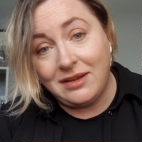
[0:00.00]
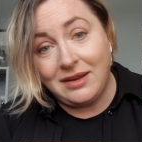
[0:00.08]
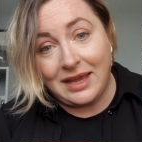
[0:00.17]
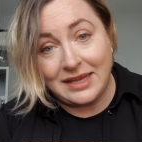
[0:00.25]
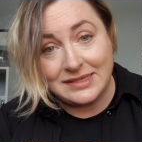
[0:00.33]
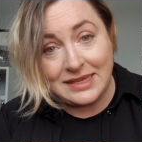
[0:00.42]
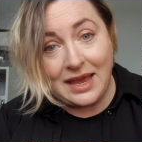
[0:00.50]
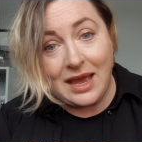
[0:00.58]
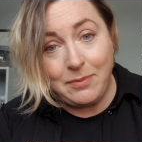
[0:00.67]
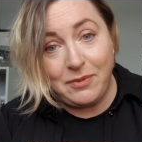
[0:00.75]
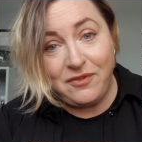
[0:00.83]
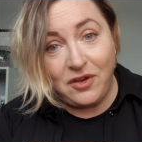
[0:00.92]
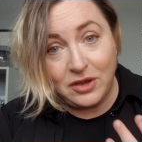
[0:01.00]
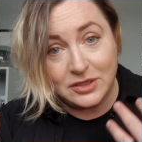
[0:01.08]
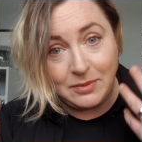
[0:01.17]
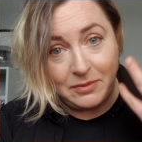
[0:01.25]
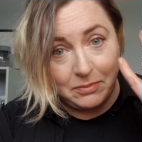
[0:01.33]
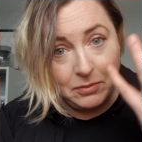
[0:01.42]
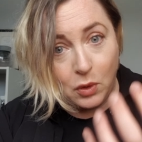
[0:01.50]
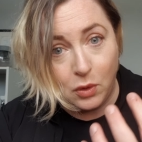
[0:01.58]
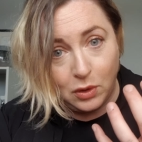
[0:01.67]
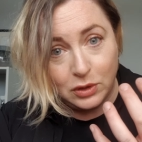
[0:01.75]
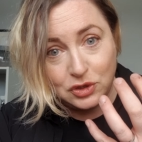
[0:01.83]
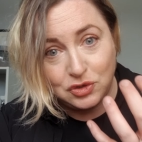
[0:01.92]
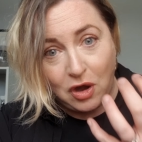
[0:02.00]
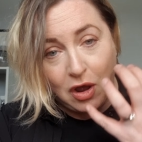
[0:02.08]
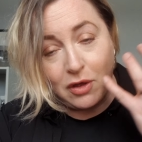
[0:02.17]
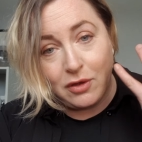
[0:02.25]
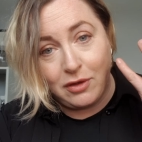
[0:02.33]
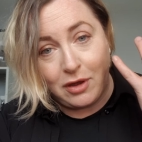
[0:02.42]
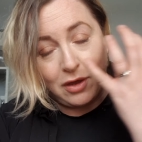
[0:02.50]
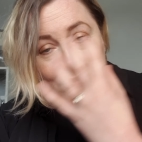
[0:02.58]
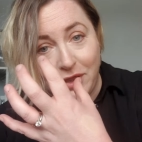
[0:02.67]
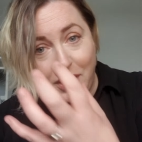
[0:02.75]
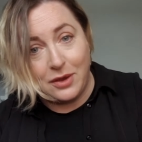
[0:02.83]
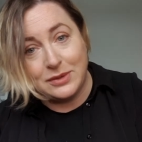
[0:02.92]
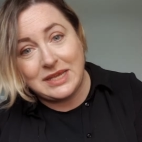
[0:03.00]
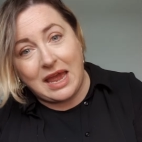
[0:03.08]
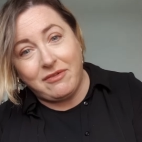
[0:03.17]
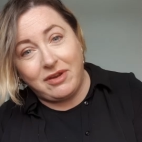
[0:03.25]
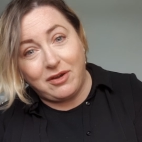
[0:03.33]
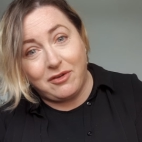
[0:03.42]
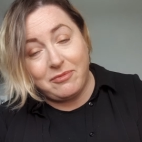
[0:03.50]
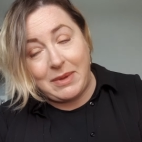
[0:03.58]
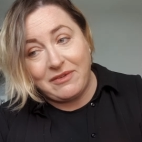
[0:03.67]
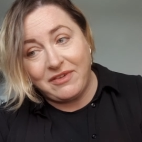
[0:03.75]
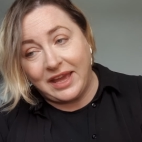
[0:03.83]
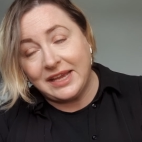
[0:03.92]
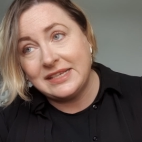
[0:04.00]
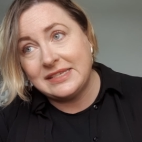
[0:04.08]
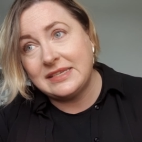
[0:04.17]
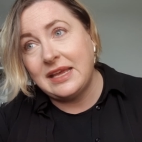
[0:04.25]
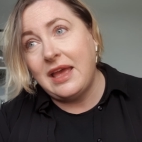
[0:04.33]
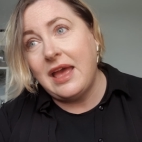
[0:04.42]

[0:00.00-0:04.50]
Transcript: Like I say, I prefer something more strong on the nose area of my face.